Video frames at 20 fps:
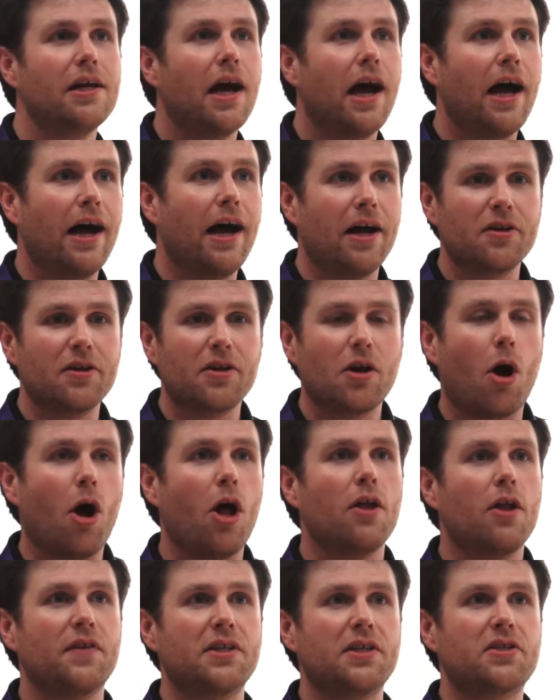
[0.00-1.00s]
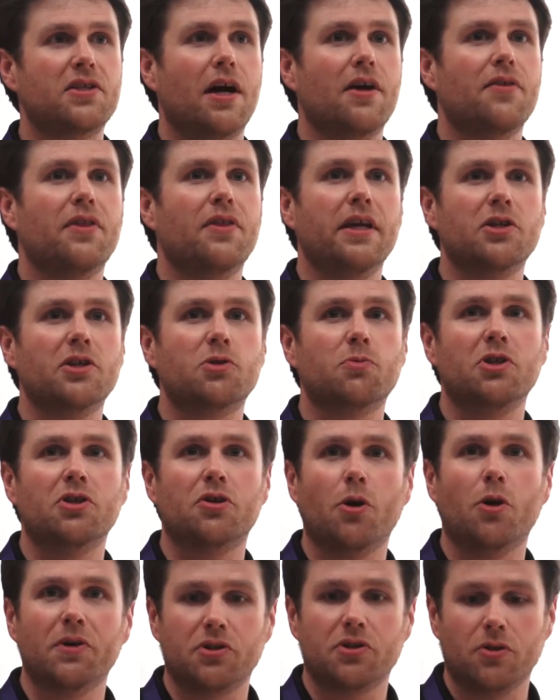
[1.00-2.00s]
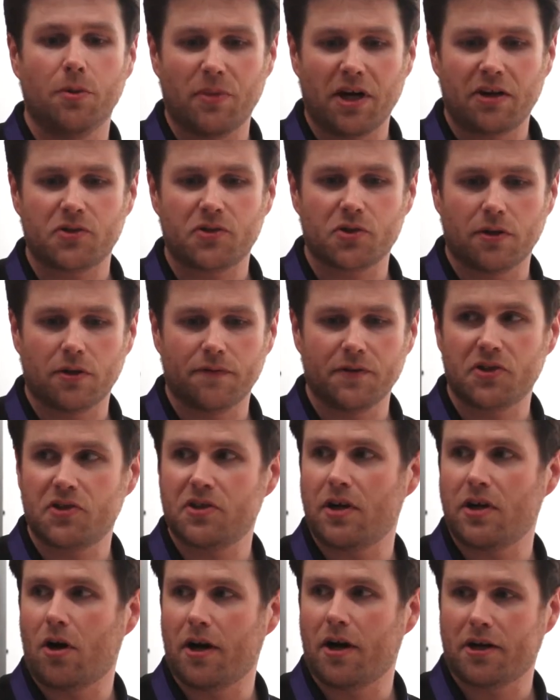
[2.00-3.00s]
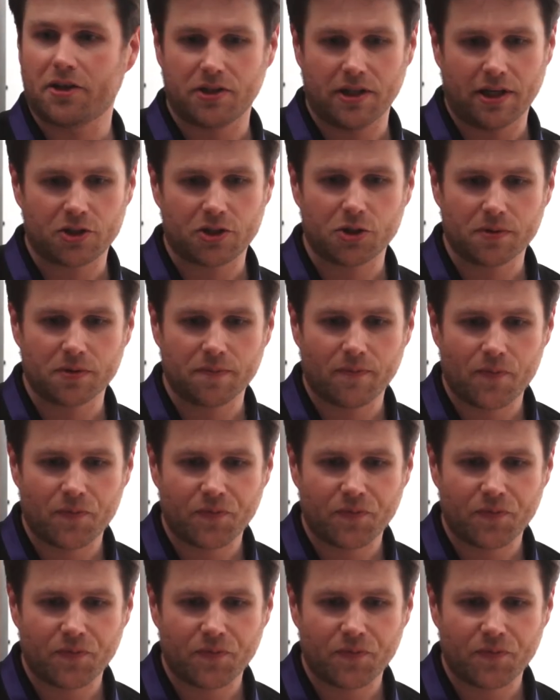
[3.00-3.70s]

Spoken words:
all of these kind of things when you're going to a microservice architecture.